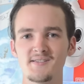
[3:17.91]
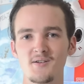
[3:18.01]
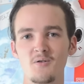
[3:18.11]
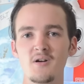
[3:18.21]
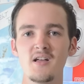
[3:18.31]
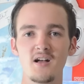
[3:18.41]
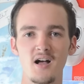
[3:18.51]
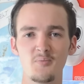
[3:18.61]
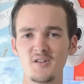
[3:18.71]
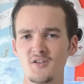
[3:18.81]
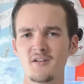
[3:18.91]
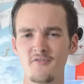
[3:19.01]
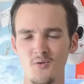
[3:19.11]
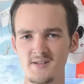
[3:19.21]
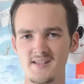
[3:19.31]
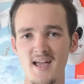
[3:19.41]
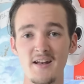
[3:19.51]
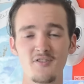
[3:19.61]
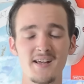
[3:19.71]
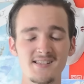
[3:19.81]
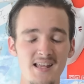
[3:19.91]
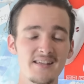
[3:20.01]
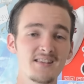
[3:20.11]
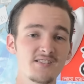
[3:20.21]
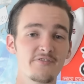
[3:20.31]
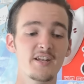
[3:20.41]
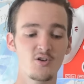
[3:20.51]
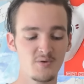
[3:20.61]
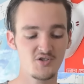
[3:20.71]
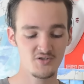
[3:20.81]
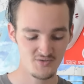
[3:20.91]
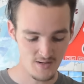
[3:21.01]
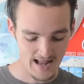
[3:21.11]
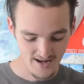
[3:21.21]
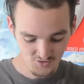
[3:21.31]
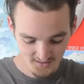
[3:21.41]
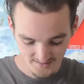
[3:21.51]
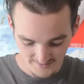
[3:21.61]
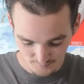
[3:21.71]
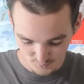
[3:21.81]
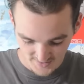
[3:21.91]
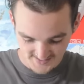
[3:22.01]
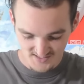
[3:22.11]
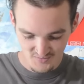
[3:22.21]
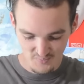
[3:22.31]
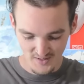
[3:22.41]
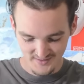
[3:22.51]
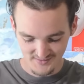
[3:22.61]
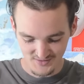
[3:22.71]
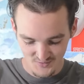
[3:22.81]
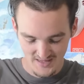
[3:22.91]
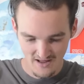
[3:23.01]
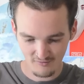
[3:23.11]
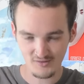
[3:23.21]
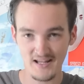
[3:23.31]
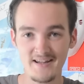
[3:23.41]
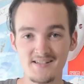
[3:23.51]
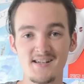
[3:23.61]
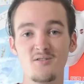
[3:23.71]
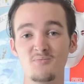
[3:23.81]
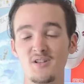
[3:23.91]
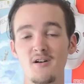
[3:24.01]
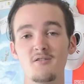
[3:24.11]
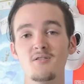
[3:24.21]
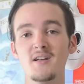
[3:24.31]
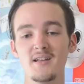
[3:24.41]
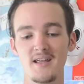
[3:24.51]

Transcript: So uh, be looking forward to that. If you guys like this video, be sure to actually press the button, do the effort, like it down below.